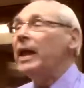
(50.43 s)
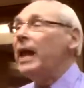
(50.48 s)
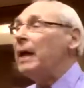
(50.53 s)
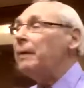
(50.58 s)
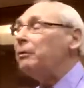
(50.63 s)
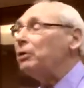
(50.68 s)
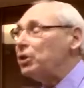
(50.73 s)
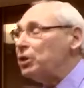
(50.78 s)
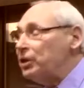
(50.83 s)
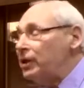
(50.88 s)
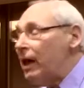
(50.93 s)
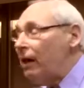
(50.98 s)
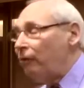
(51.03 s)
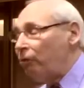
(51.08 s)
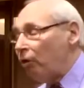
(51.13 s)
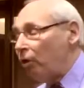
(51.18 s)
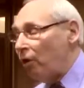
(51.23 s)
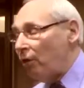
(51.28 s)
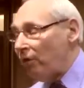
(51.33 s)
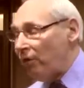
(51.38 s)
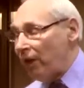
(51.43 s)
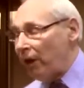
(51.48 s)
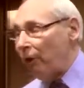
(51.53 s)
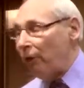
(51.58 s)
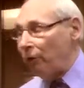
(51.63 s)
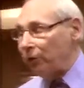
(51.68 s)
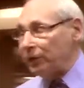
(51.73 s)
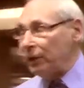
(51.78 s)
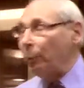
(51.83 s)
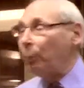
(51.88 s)
And there's several of
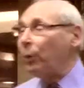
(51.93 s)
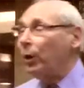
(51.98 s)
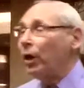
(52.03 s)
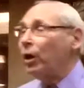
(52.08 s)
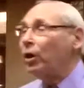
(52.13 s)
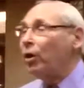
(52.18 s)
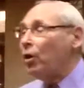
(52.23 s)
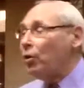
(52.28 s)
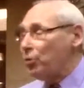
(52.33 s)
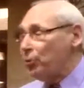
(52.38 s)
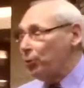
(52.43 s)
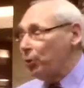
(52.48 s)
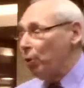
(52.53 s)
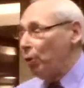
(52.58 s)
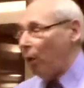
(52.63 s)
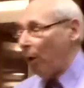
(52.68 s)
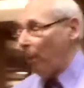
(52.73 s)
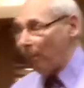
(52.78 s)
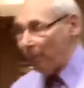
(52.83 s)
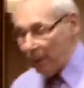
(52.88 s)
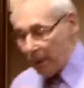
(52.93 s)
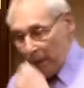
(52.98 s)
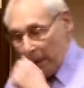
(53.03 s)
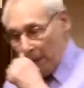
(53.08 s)
those, and we're going to go through them